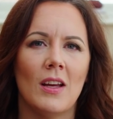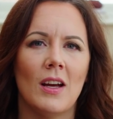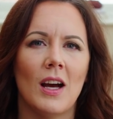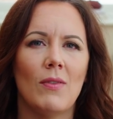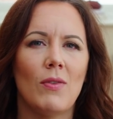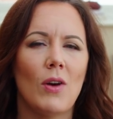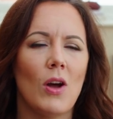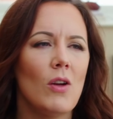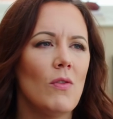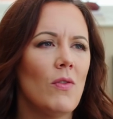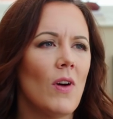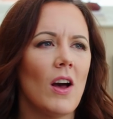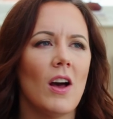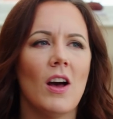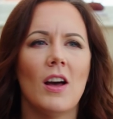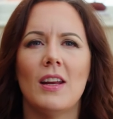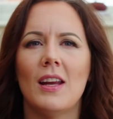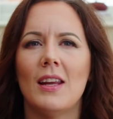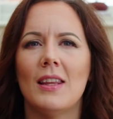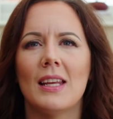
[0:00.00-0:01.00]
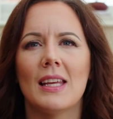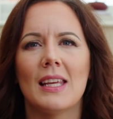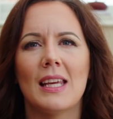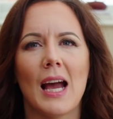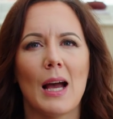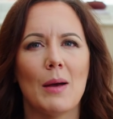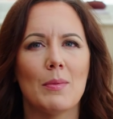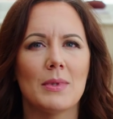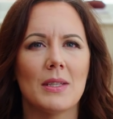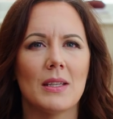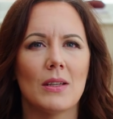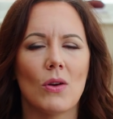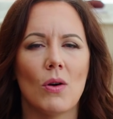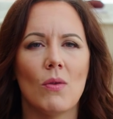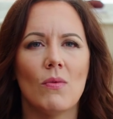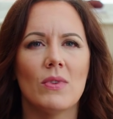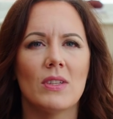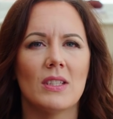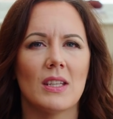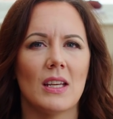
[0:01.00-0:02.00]
I've overheard it in the gaps in
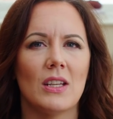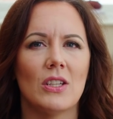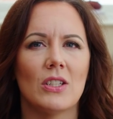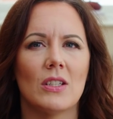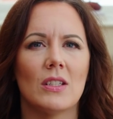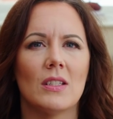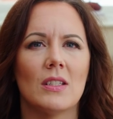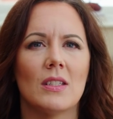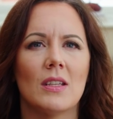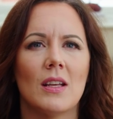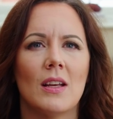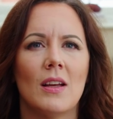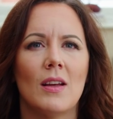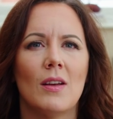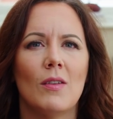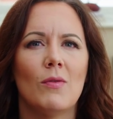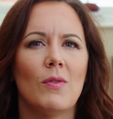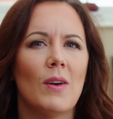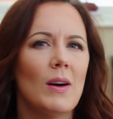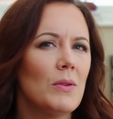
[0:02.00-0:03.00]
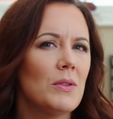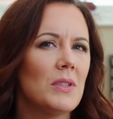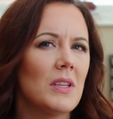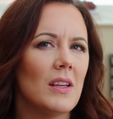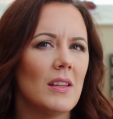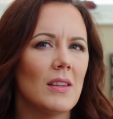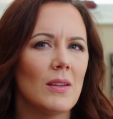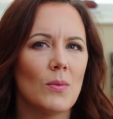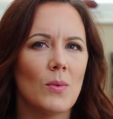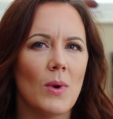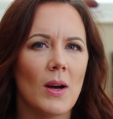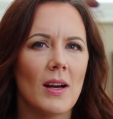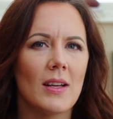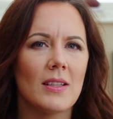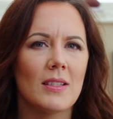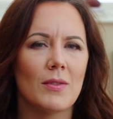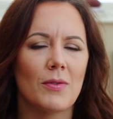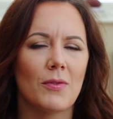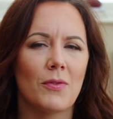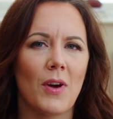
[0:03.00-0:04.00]
conversations, felt it in the
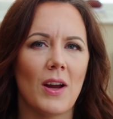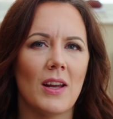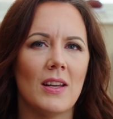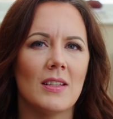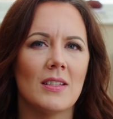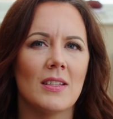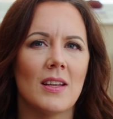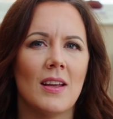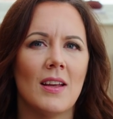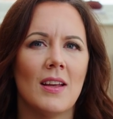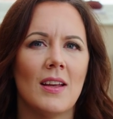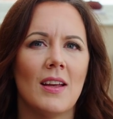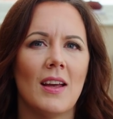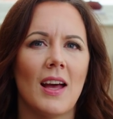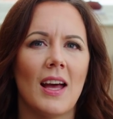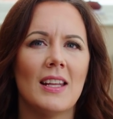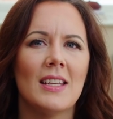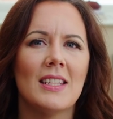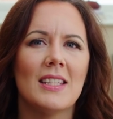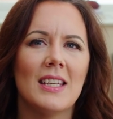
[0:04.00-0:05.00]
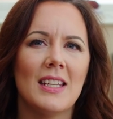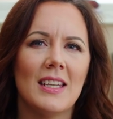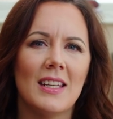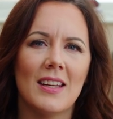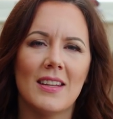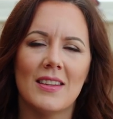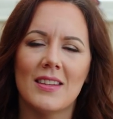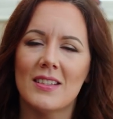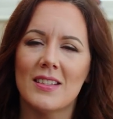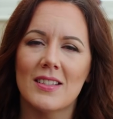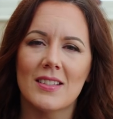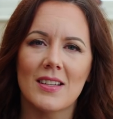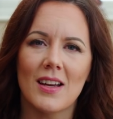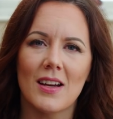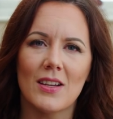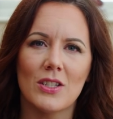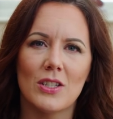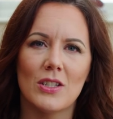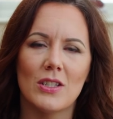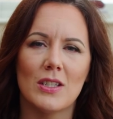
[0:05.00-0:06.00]
words of friends, and seen it in the
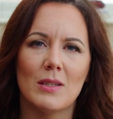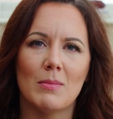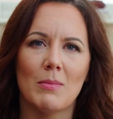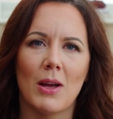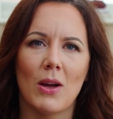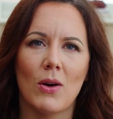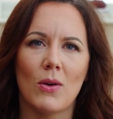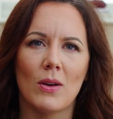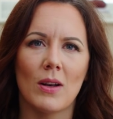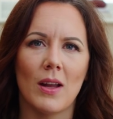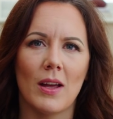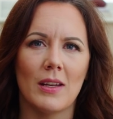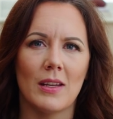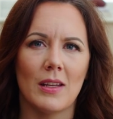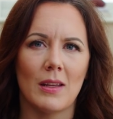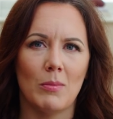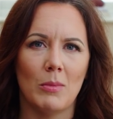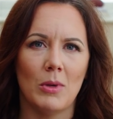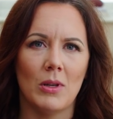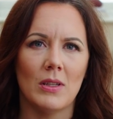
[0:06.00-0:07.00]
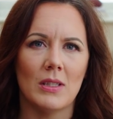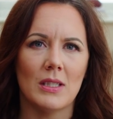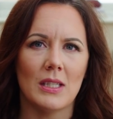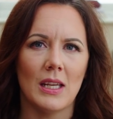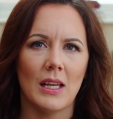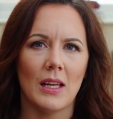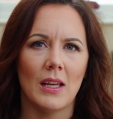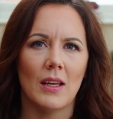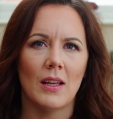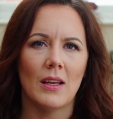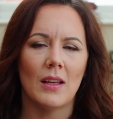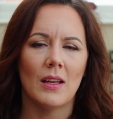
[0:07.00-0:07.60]
discussions in my online community.